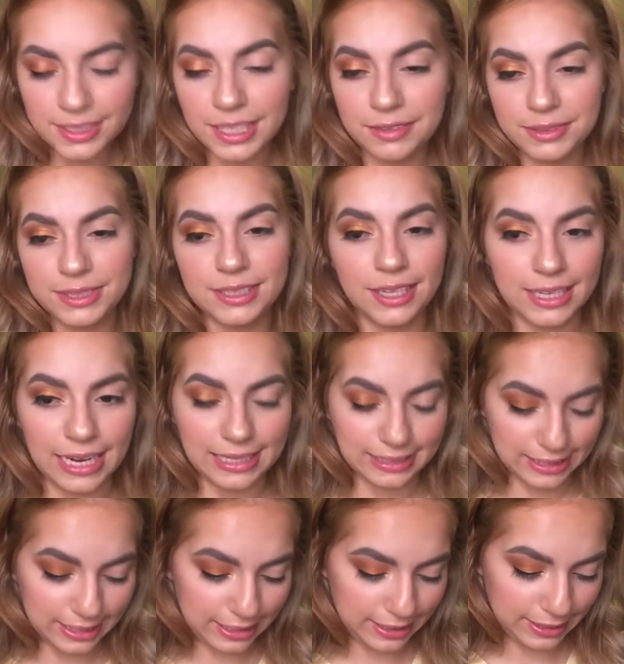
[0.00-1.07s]
It was on
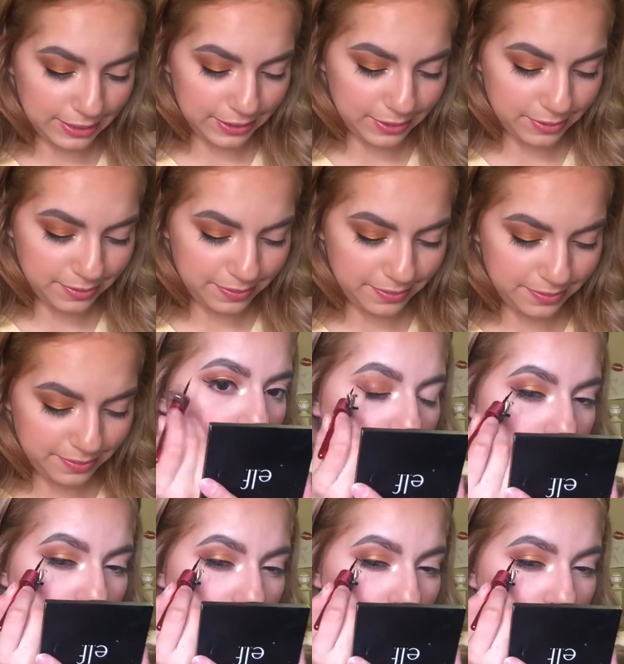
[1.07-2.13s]
accident though.